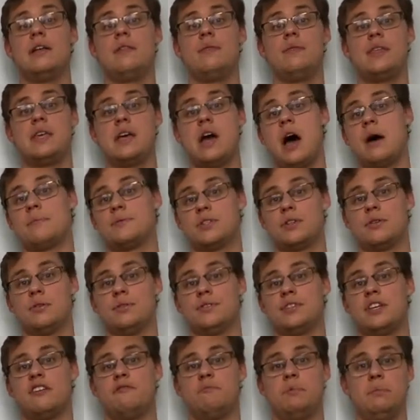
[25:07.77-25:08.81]
the obstacles
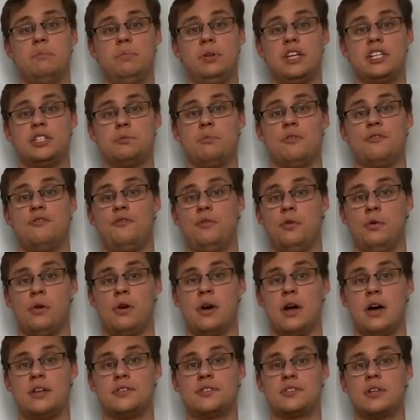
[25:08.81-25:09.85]
that have been placed before
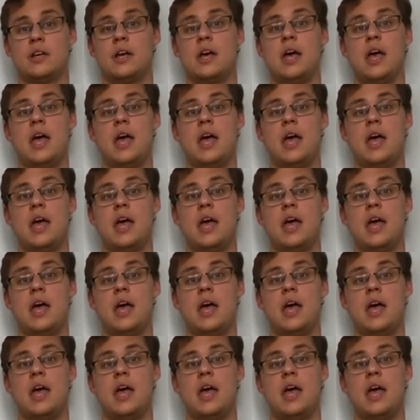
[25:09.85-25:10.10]
us